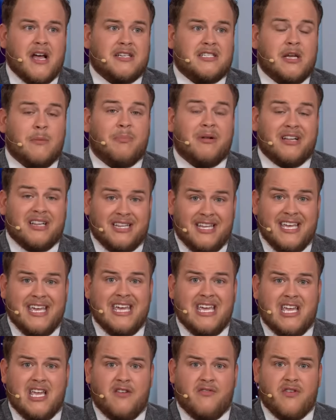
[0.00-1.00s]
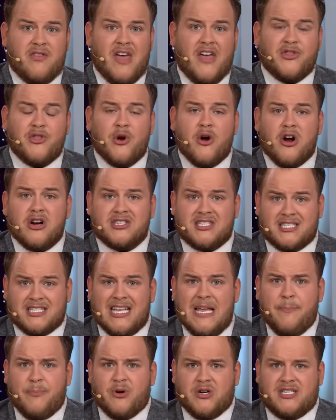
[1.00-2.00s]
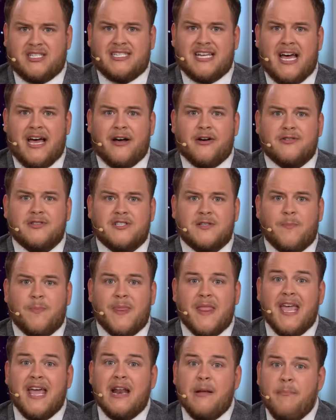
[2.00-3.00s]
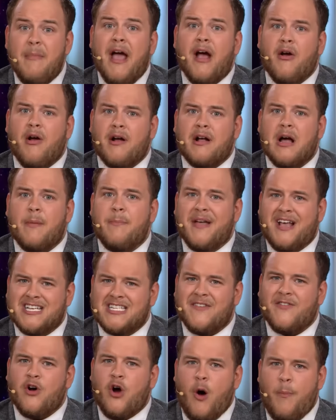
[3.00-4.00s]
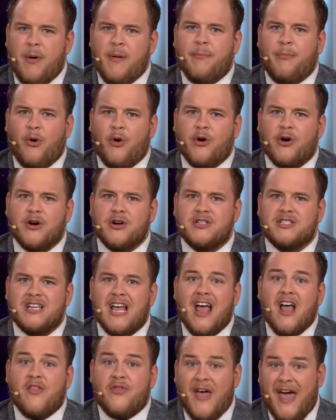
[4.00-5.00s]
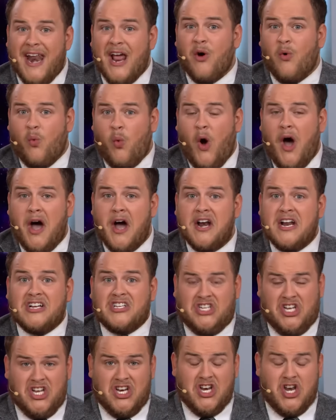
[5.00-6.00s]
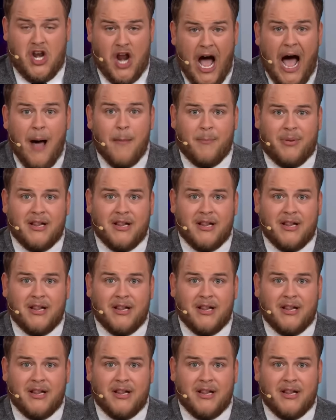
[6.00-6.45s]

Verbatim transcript: to believe that there are sleeper cells in America because of our open borders than it would to not